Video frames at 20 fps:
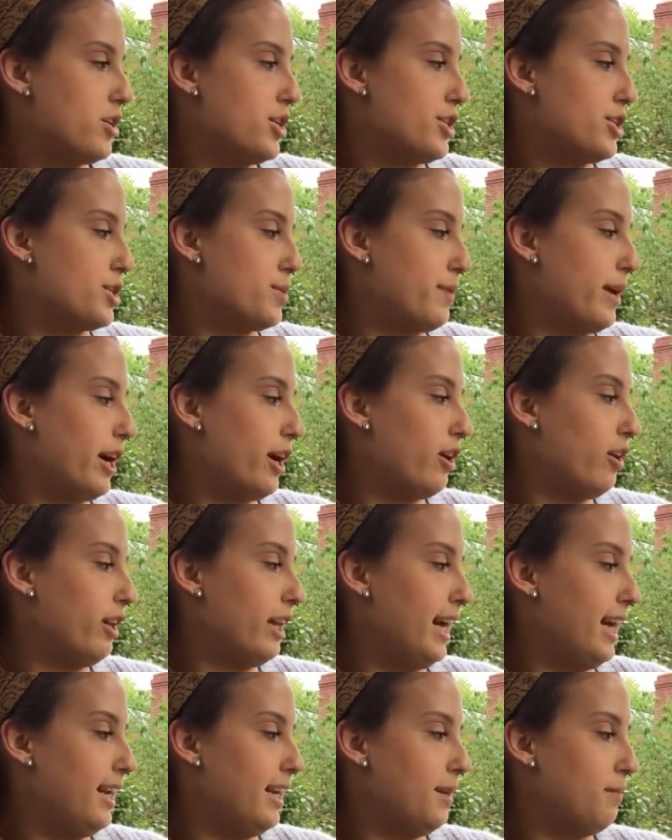Sparrow
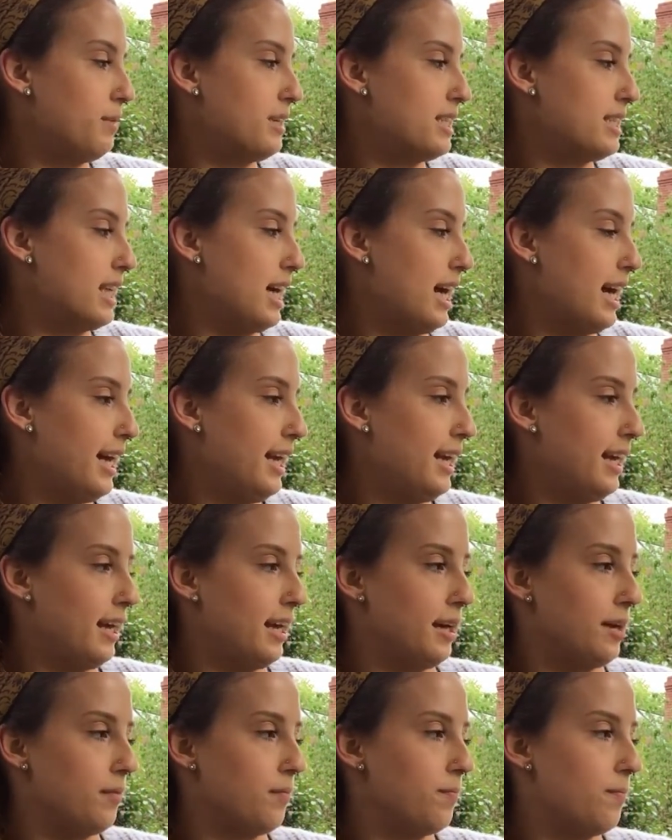landed beside
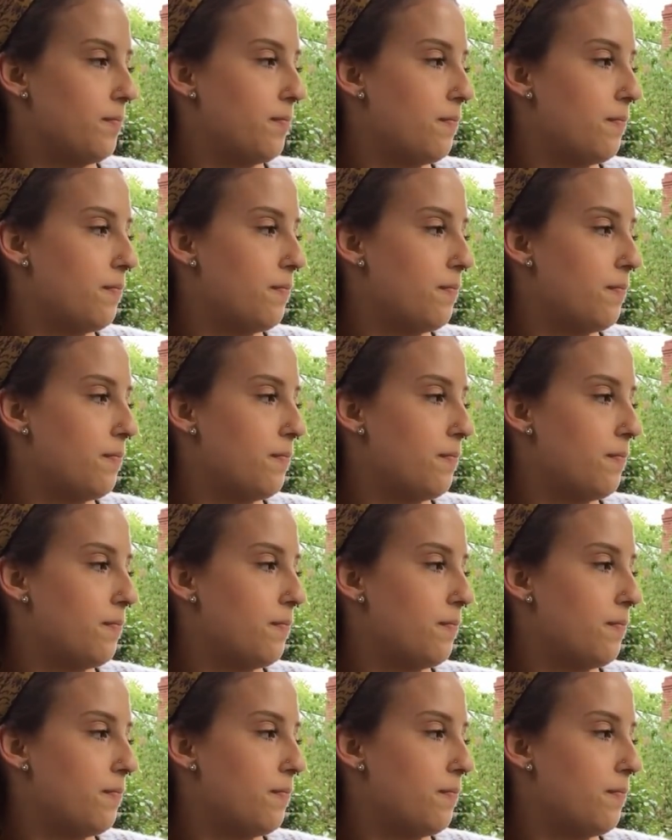him.